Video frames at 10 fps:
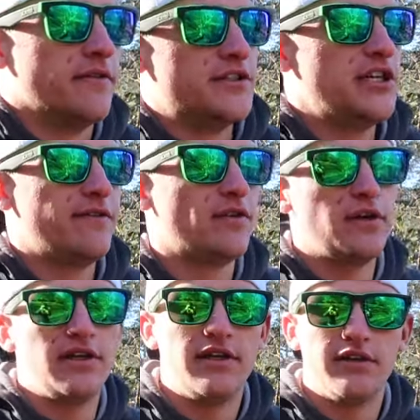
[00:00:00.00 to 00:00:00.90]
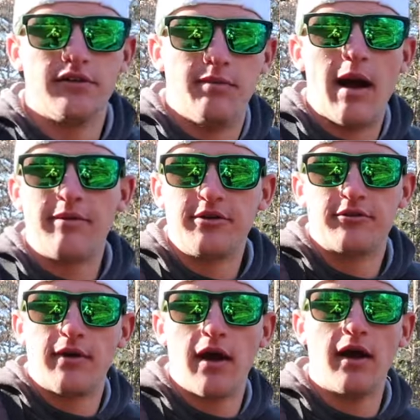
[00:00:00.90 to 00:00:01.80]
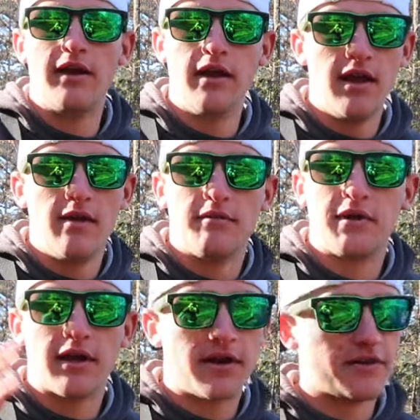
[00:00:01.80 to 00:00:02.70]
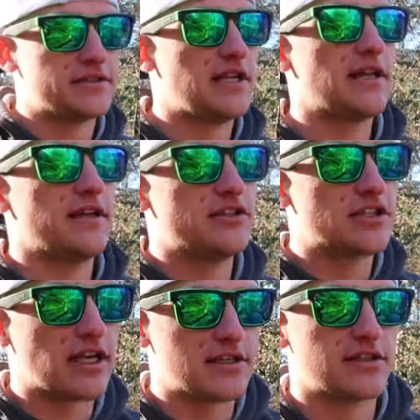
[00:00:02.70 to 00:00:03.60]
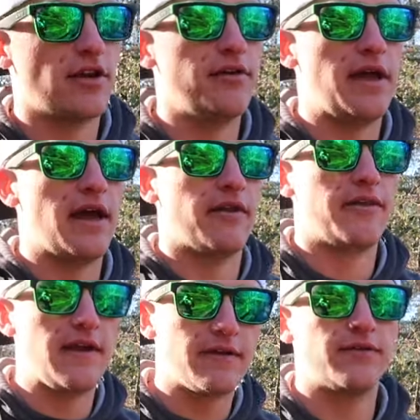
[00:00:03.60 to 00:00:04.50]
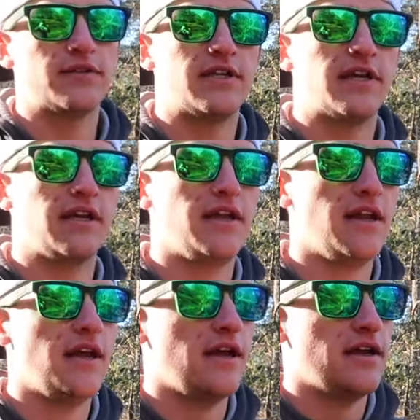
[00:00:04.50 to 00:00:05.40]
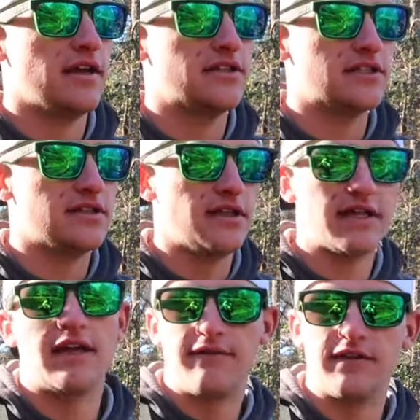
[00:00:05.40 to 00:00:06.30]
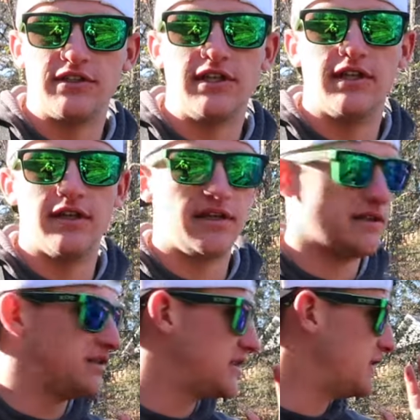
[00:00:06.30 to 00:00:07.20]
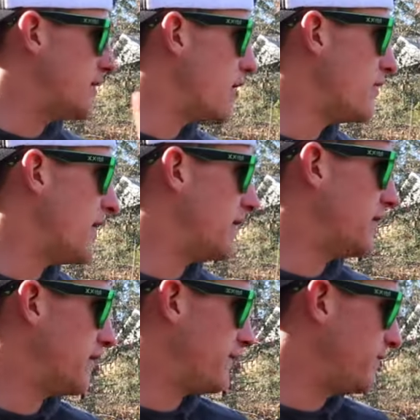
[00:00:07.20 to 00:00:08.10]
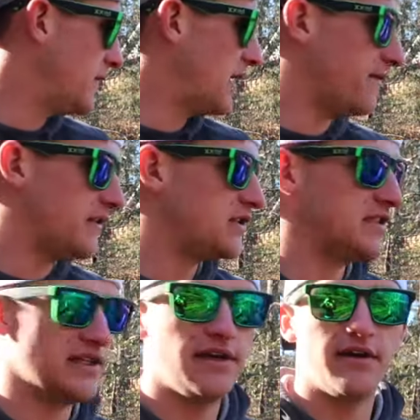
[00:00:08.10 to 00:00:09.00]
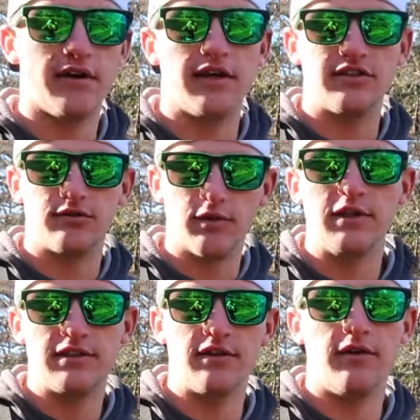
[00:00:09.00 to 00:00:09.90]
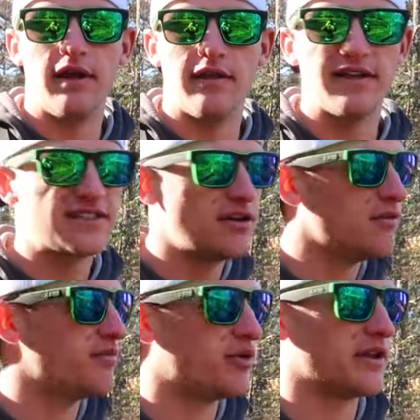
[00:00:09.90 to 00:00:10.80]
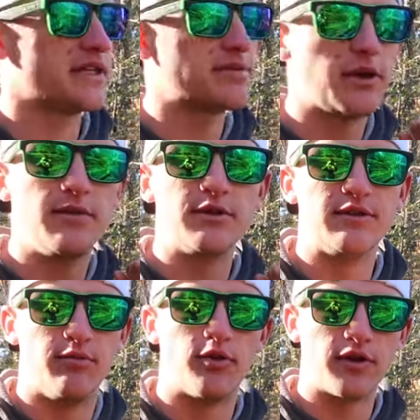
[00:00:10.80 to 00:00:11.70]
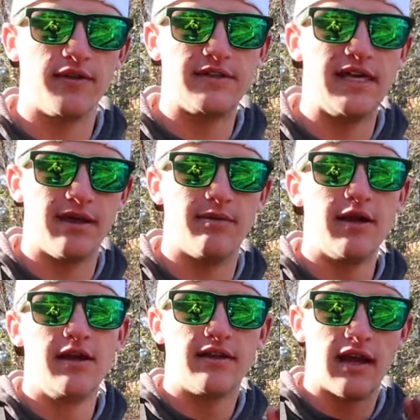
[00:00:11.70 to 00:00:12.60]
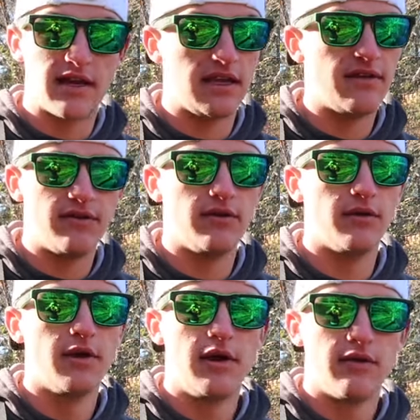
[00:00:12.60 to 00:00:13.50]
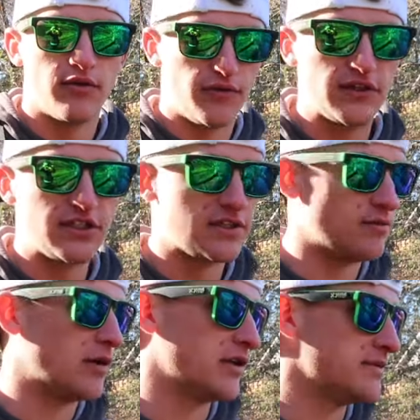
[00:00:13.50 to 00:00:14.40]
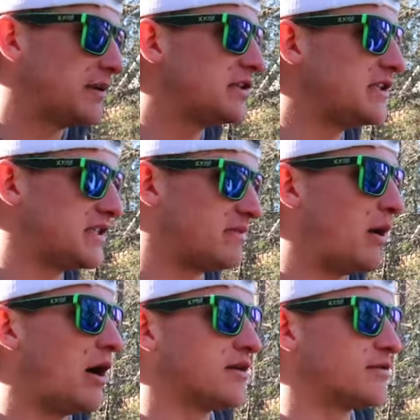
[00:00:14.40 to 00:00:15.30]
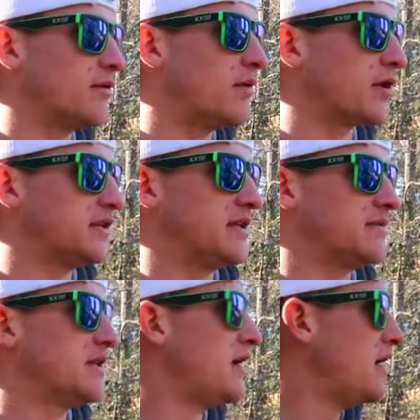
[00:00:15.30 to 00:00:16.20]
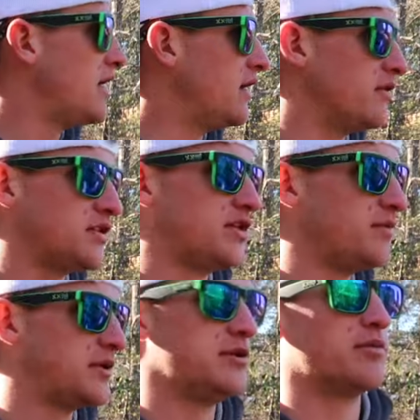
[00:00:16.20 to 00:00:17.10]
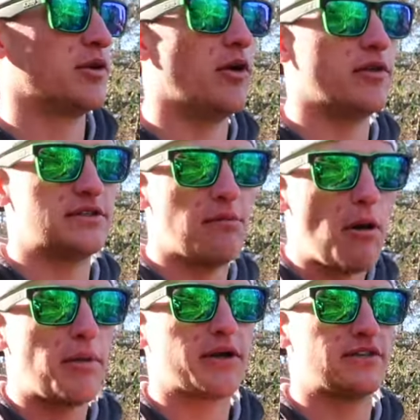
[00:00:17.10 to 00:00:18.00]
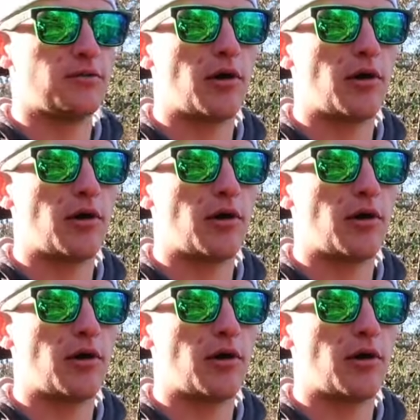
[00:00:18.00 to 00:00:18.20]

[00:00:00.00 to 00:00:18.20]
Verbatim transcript: shivering and you're popping your rod. But you gotta understand that you just gotta slow down, think for a second, and just let that fish eat it, and just know that that a fish is there, and just really slow down. That's so important. That's probably the most important tip that I can give you for fishing this winter, especially in these ponds where the water temps, you know, super cold. Small bodies